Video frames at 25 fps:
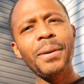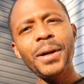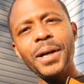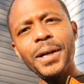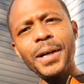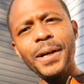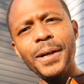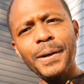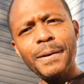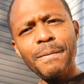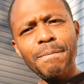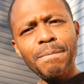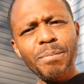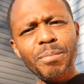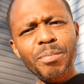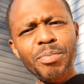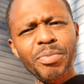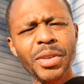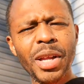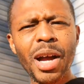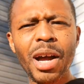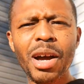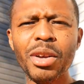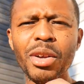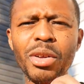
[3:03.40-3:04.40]
but um,
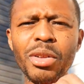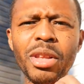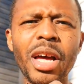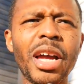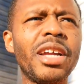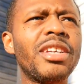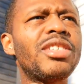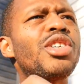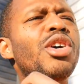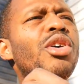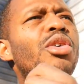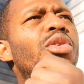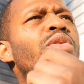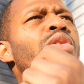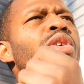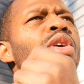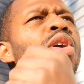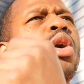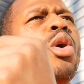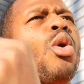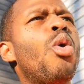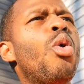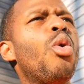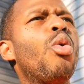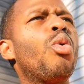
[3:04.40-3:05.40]
now to like, so
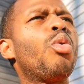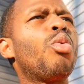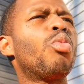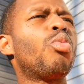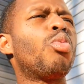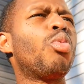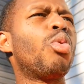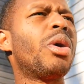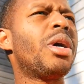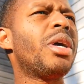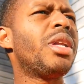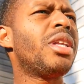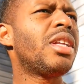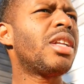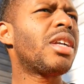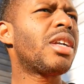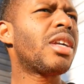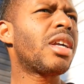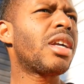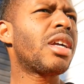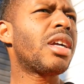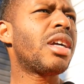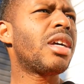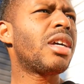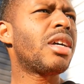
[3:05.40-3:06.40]
what,
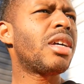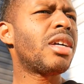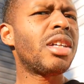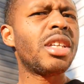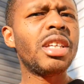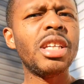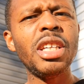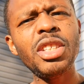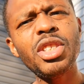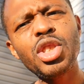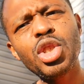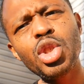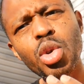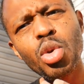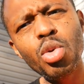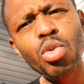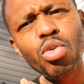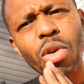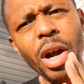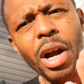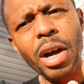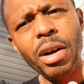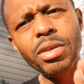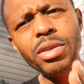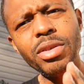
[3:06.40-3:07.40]
it's two
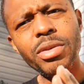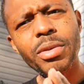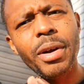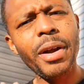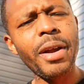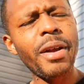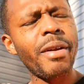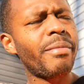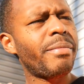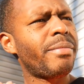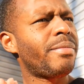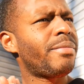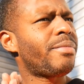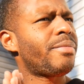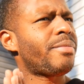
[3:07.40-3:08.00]
routes, right?